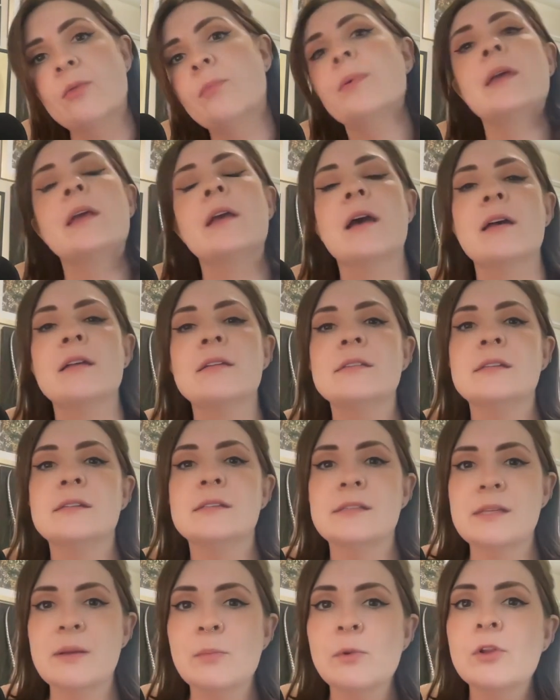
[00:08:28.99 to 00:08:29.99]
because
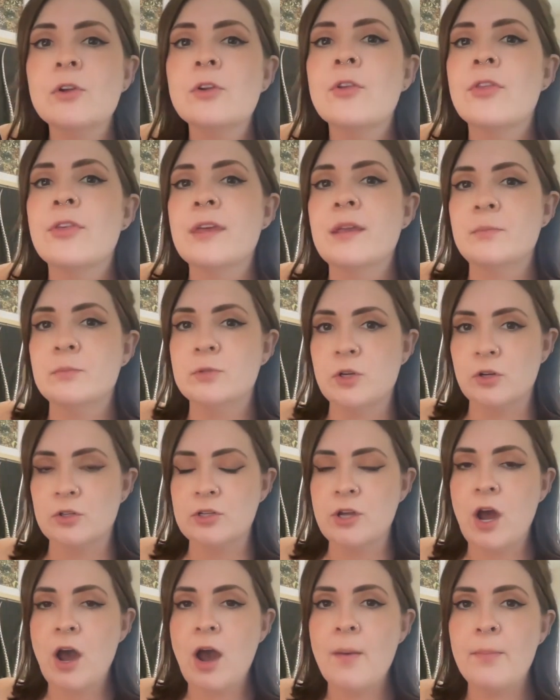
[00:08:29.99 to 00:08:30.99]
similar themes or
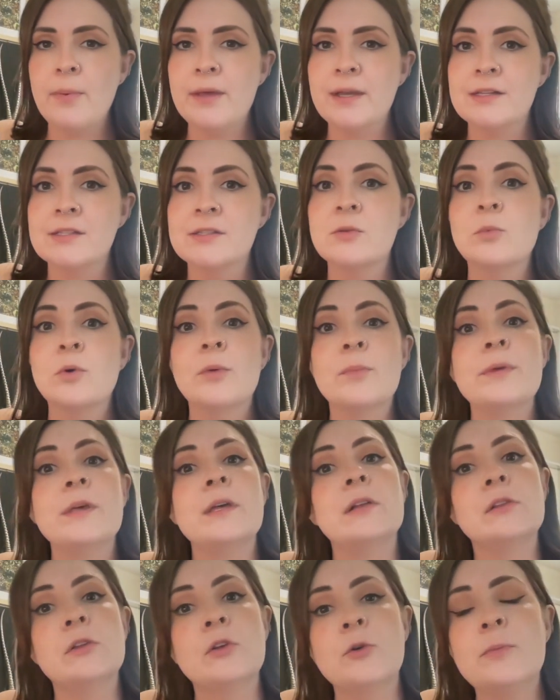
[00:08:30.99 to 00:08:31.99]
topics will be
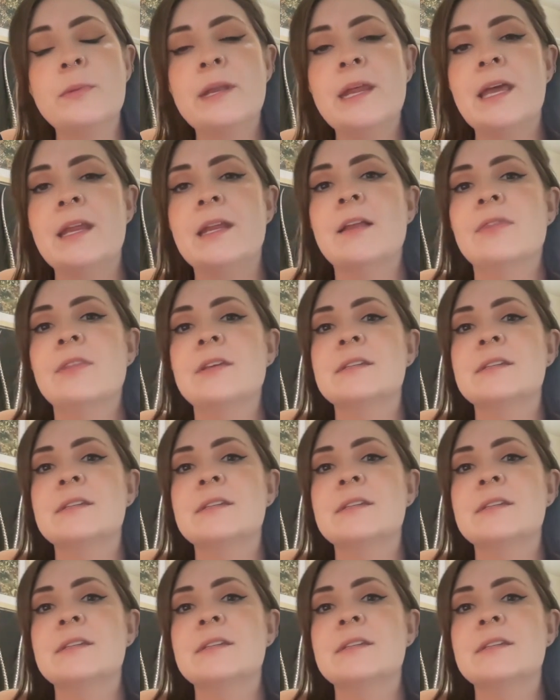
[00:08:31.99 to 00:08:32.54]
illuminated.